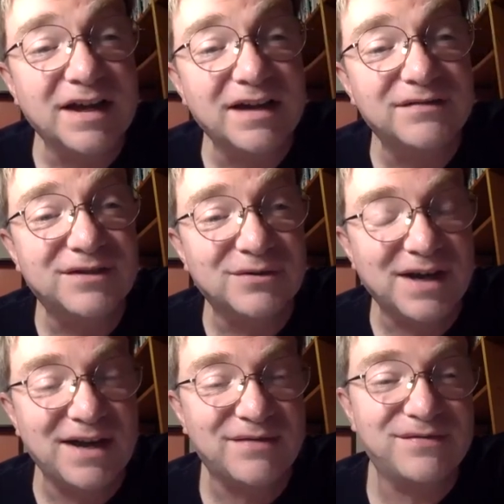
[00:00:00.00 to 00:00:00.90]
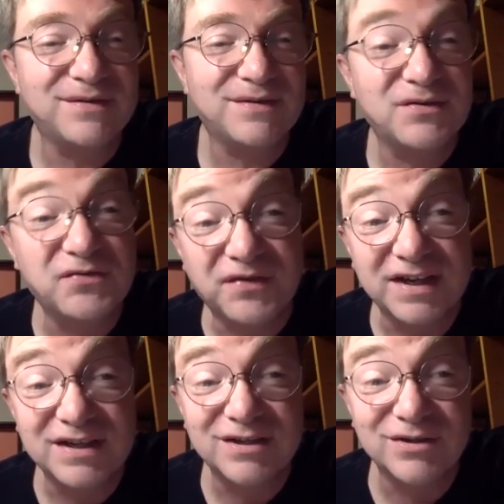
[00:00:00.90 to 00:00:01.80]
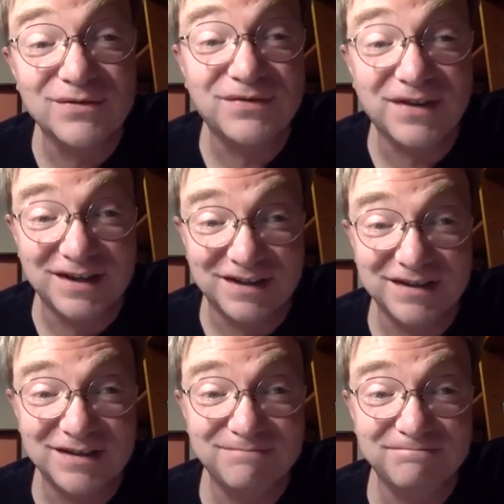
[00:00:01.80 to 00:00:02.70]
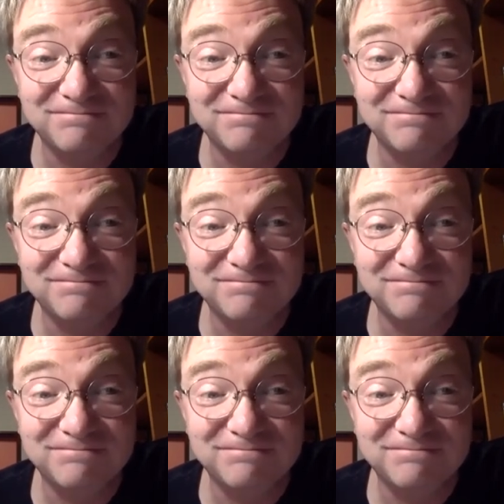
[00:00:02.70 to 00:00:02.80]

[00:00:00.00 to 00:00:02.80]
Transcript: F to F, face to face.